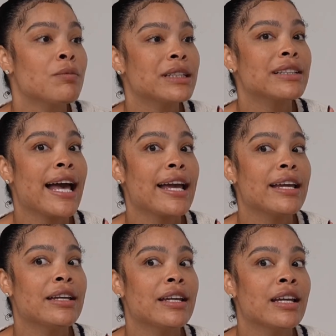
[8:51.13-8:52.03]
but
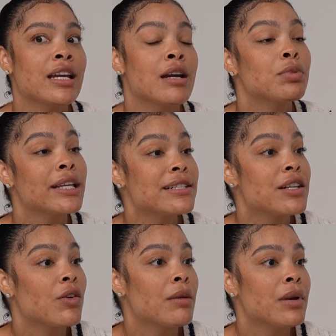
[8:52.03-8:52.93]
like. Please
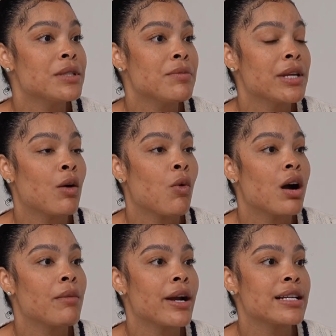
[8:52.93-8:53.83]
don't come up to me in
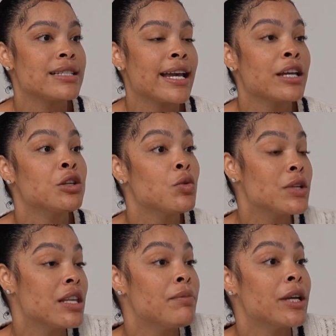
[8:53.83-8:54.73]
Walmart saying you
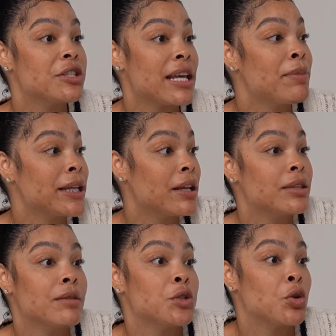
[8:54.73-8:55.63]
was the bitch that beat up
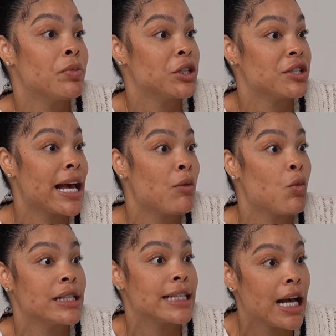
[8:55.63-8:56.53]
them two bitches at
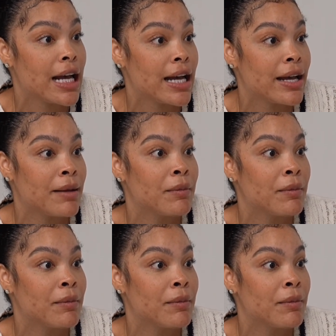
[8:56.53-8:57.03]
one time.